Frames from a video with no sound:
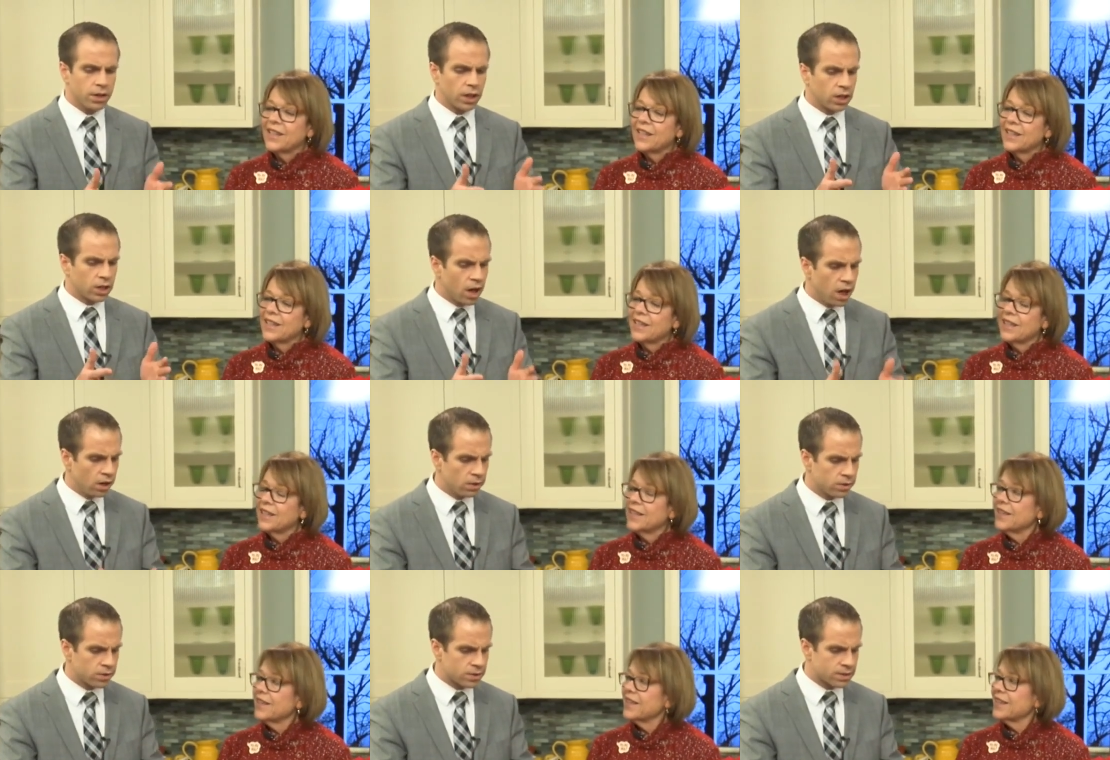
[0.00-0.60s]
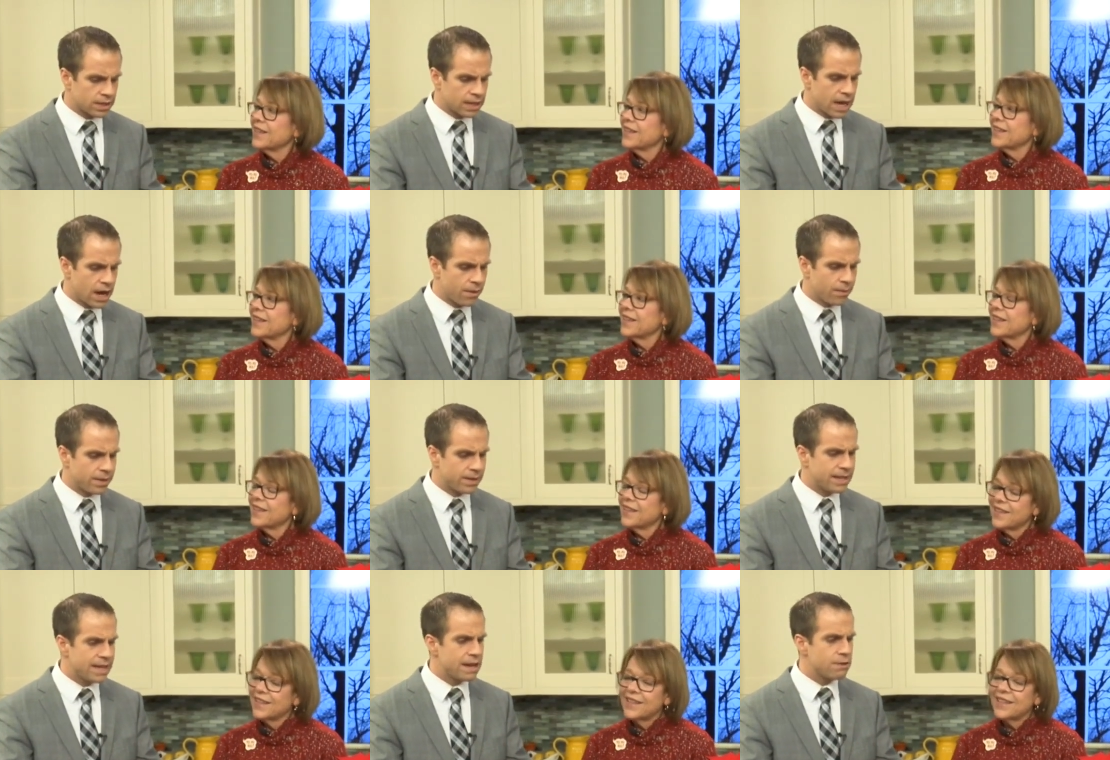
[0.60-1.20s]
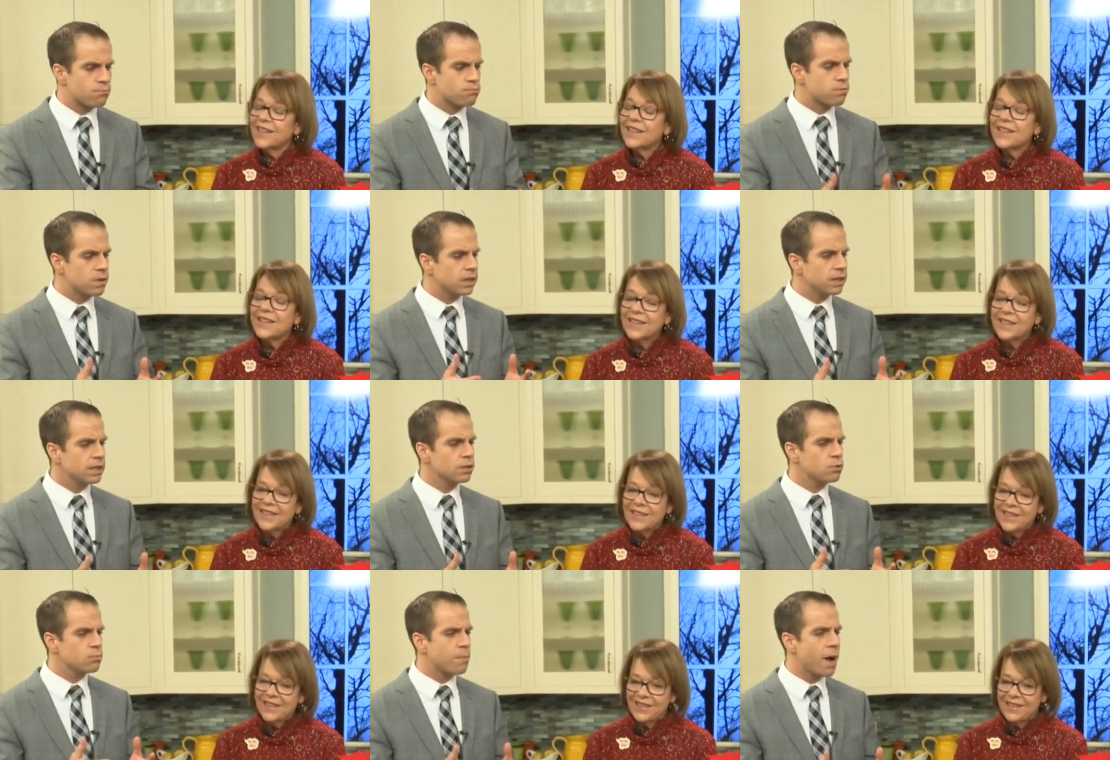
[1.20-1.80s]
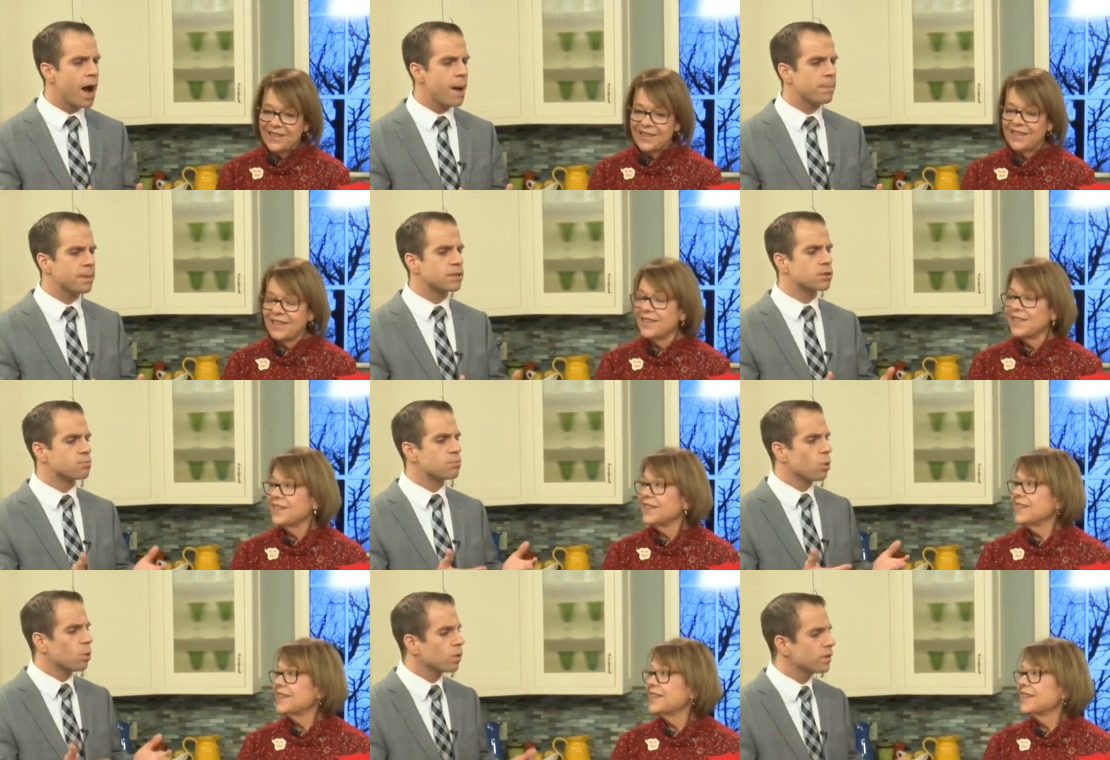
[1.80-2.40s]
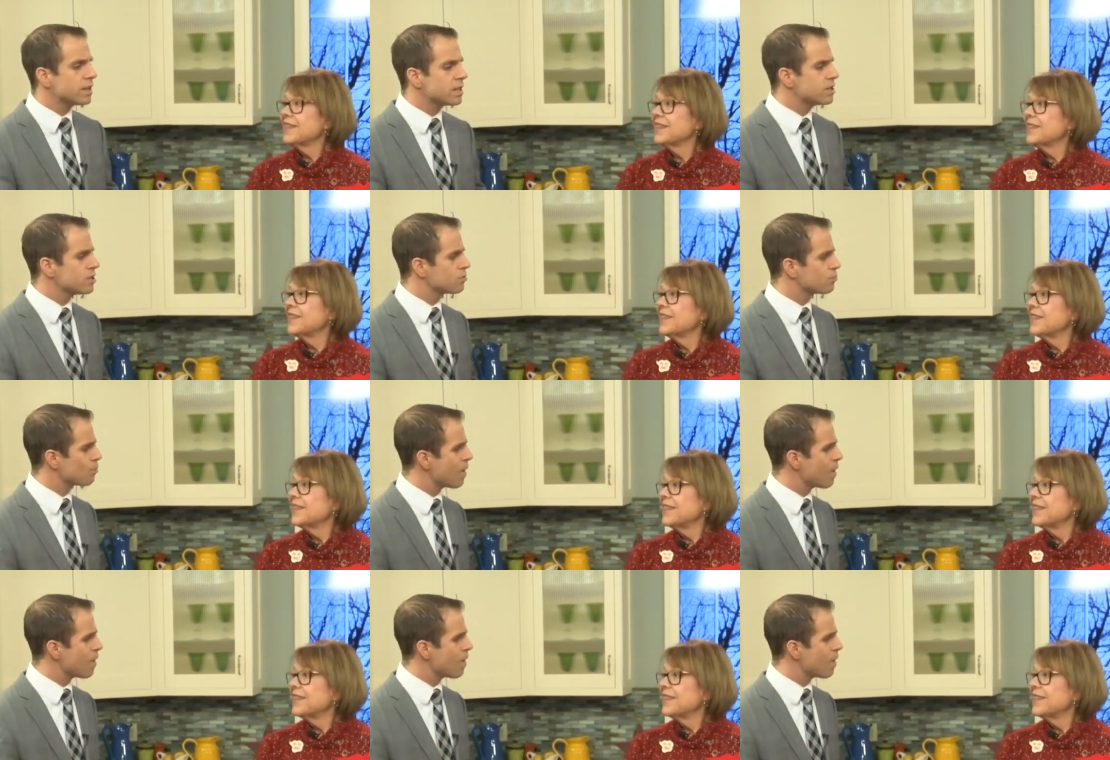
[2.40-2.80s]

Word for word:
Speaker 1: The colors, Karen, they really do pop. It's more than just